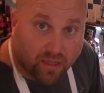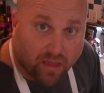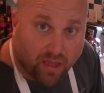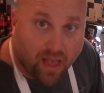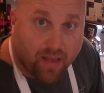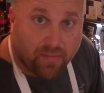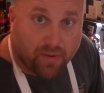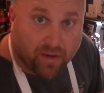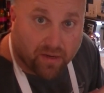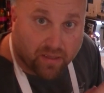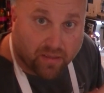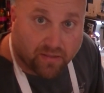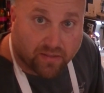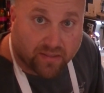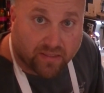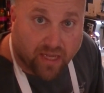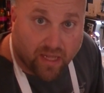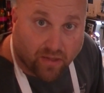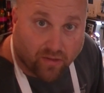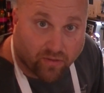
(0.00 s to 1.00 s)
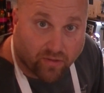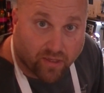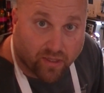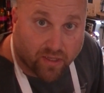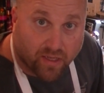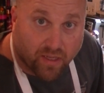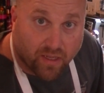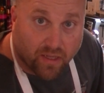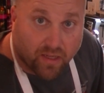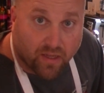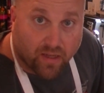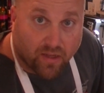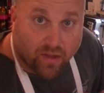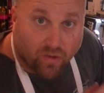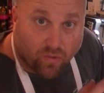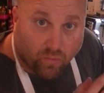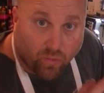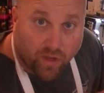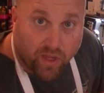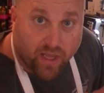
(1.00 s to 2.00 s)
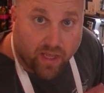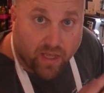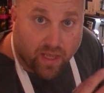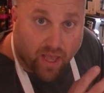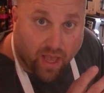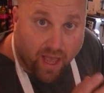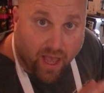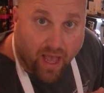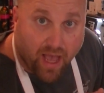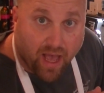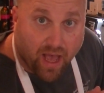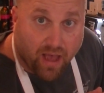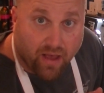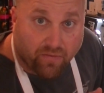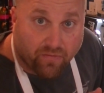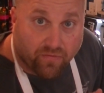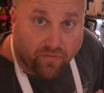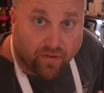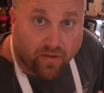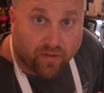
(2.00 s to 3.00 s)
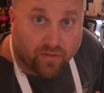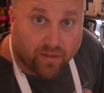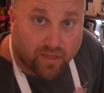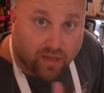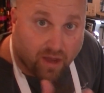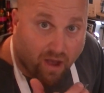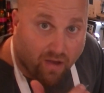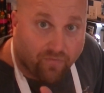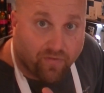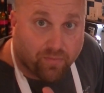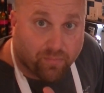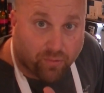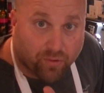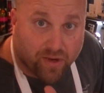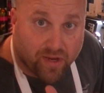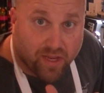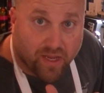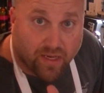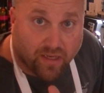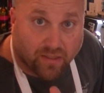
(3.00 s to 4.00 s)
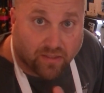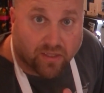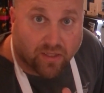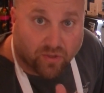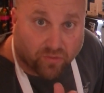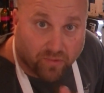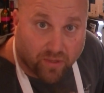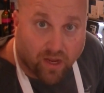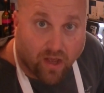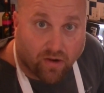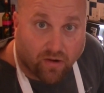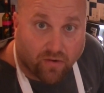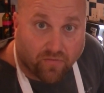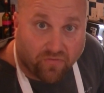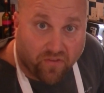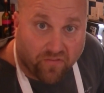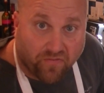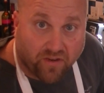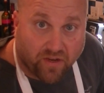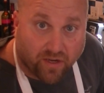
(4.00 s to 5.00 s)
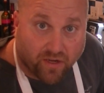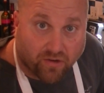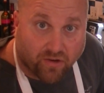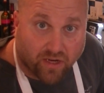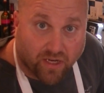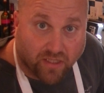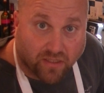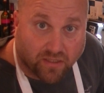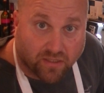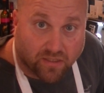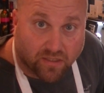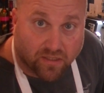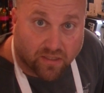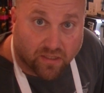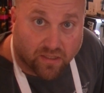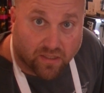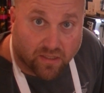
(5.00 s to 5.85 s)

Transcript: the lemon, and the celery. We have the oven preheating to 350 degrees.